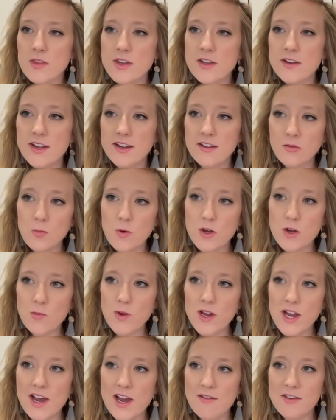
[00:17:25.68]
Next one
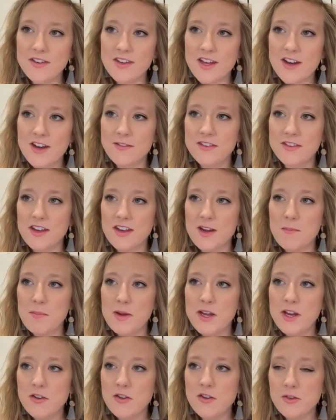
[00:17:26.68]
we have is out of St.
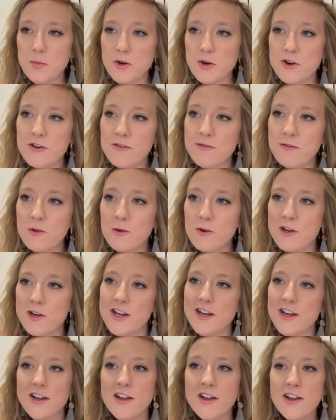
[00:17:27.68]
Petersburg,
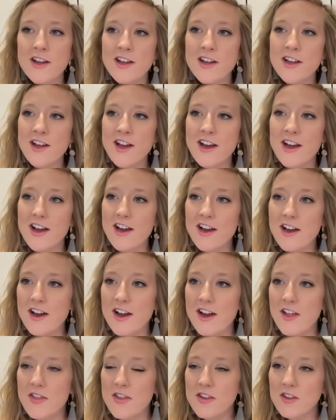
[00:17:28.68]
Florida.
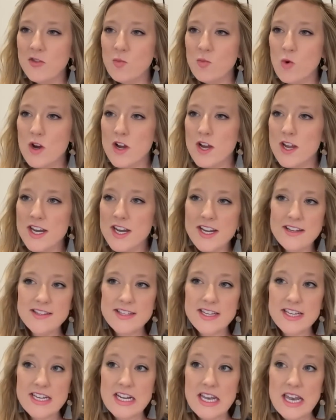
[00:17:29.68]
Uh, this one is
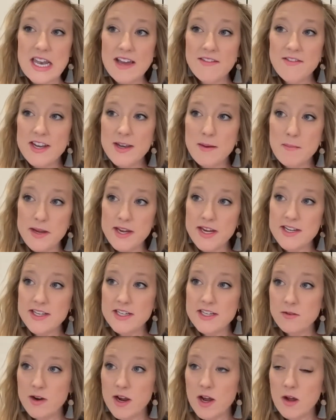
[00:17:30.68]
11
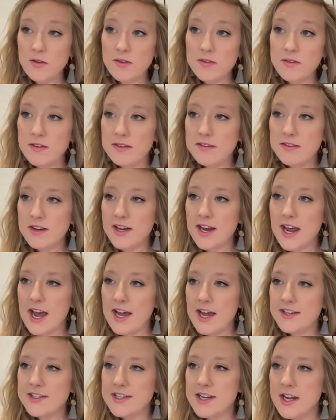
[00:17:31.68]
PND routes listed
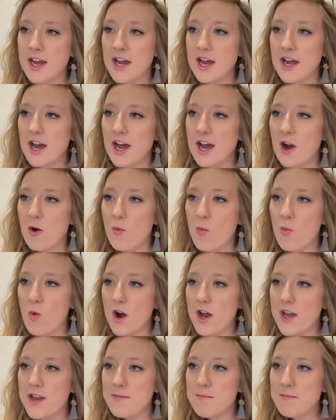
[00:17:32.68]
at uh,
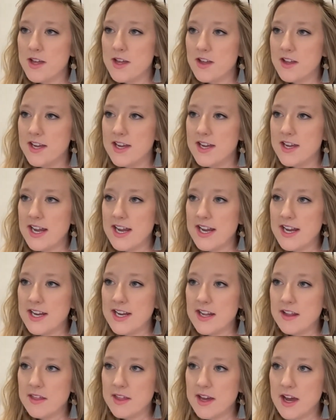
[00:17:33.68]

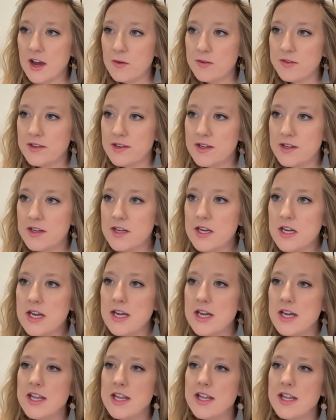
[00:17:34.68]
1,080,000.
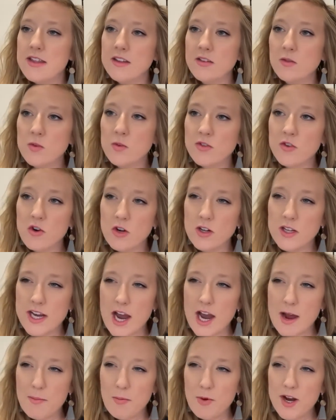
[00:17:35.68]
This one's currently
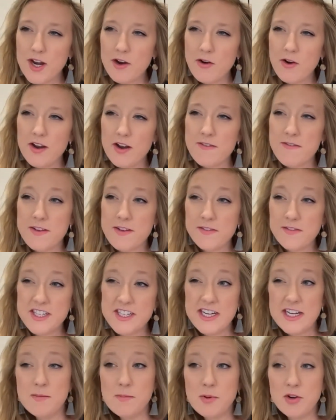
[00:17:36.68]
operating around a
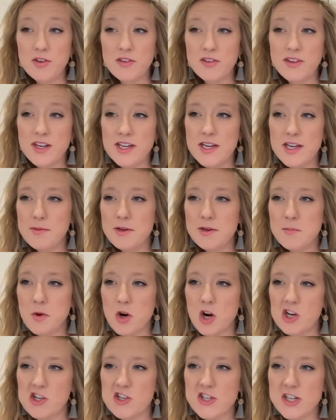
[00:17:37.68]
15% EBITDA
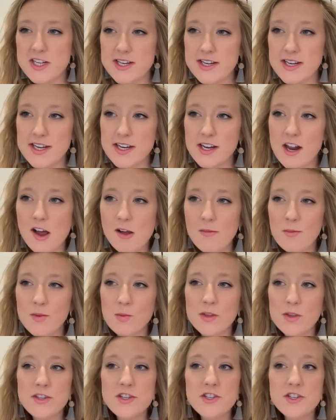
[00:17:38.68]
margin. It comes
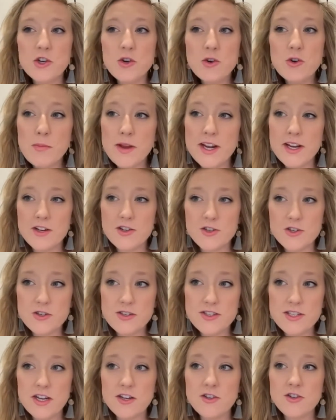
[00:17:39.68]
with two
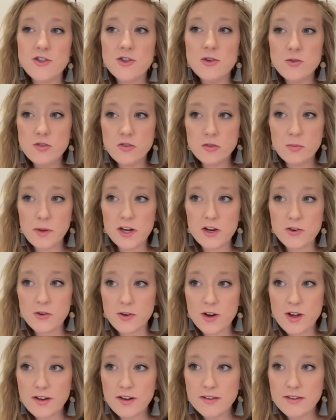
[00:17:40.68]
managers and two spare
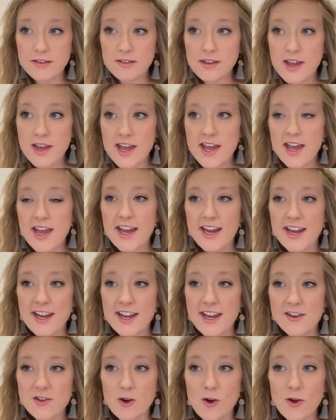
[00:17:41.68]
trucks,
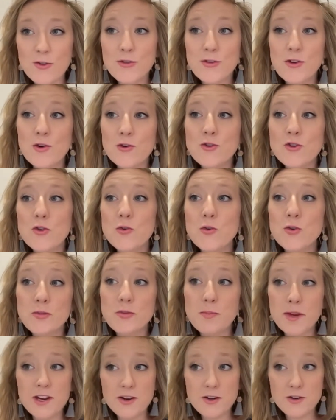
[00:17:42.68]
and also two
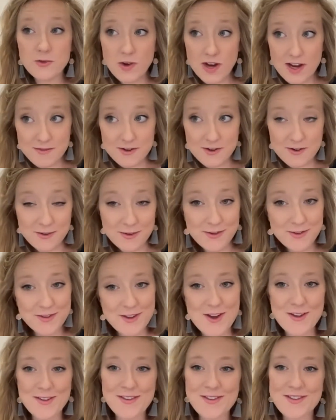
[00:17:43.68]
spare drivers
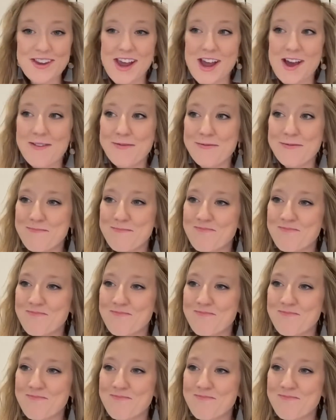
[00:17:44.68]
on staff.